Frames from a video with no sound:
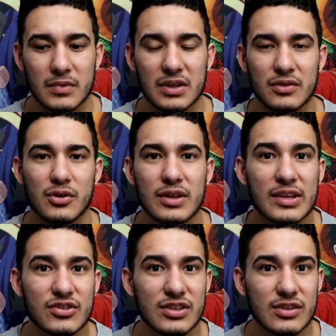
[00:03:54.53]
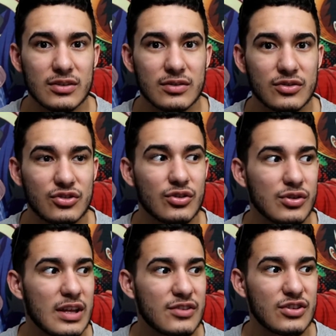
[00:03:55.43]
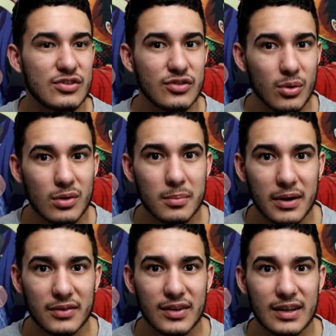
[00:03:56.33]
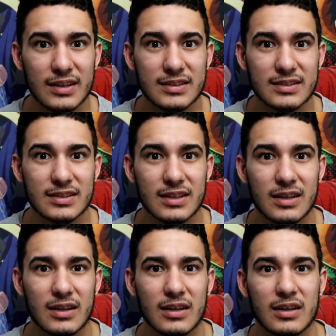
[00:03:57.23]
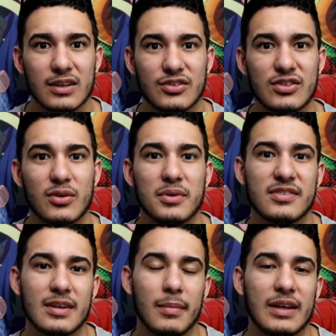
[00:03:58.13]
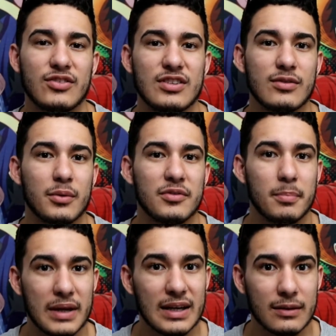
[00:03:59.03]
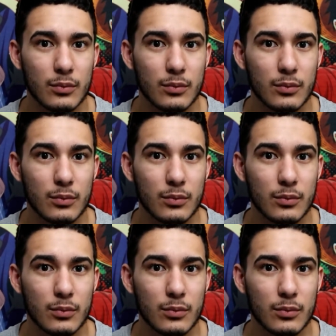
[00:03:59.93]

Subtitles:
Do you think she's known about this? Because she's always seemed like she's always been